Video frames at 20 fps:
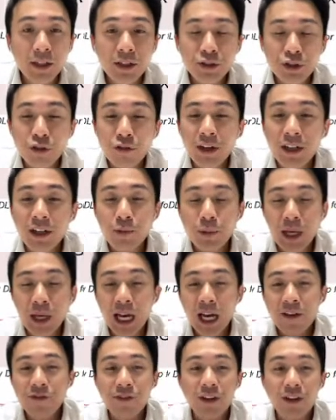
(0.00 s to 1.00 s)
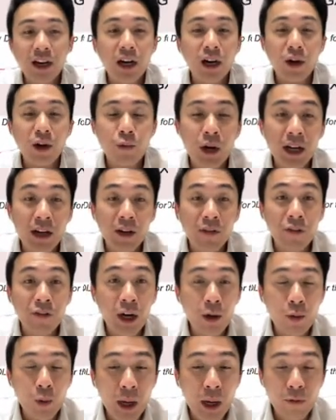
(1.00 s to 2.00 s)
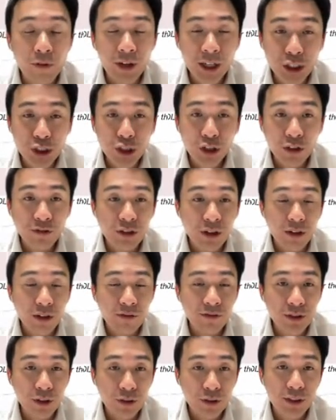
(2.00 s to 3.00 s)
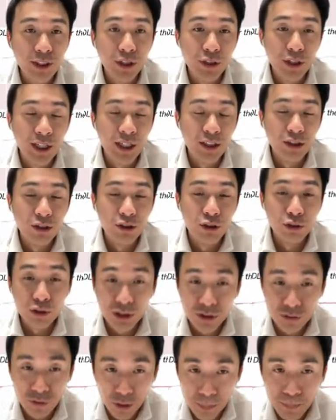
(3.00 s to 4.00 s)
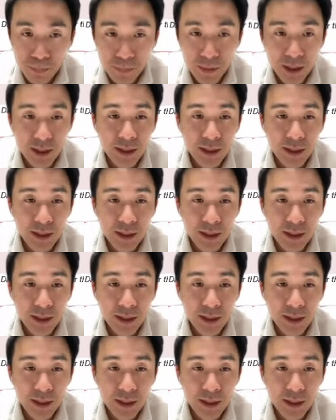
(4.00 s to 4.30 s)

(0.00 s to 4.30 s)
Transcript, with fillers: So right now we have uh, quite a very wide range of, of stocks that you can choose from.